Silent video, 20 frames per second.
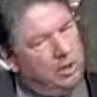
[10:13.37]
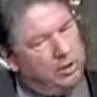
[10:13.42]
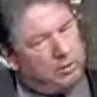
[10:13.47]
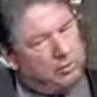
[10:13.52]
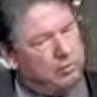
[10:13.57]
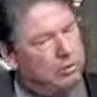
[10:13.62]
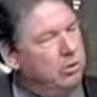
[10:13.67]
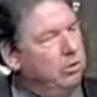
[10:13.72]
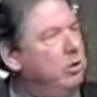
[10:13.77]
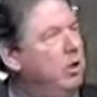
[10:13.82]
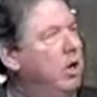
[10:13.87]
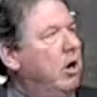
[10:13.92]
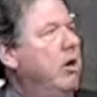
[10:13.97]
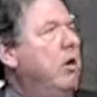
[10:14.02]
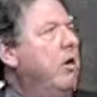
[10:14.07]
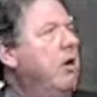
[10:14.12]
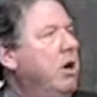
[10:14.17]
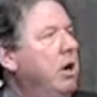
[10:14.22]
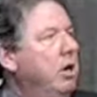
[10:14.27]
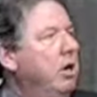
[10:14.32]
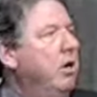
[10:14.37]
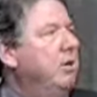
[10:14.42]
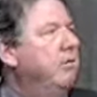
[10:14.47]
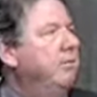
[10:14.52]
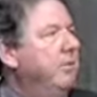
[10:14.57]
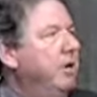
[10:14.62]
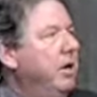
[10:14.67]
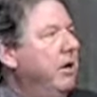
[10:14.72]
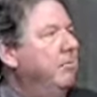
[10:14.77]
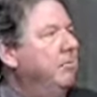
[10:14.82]
through the heart of
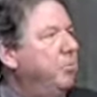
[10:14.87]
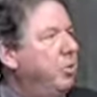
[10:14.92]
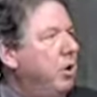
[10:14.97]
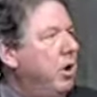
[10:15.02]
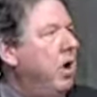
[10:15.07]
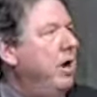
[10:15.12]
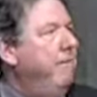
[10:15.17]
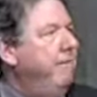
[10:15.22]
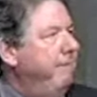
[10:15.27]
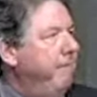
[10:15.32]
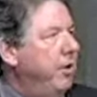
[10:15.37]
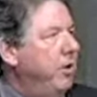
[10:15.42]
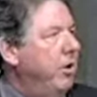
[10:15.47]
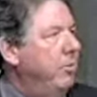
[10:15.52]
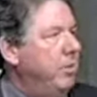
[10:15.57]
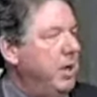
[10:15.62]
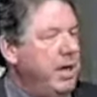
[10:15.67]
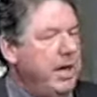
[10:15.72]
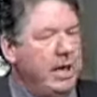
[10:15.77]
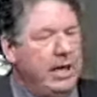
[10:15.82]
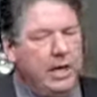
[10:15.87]
prime farmland.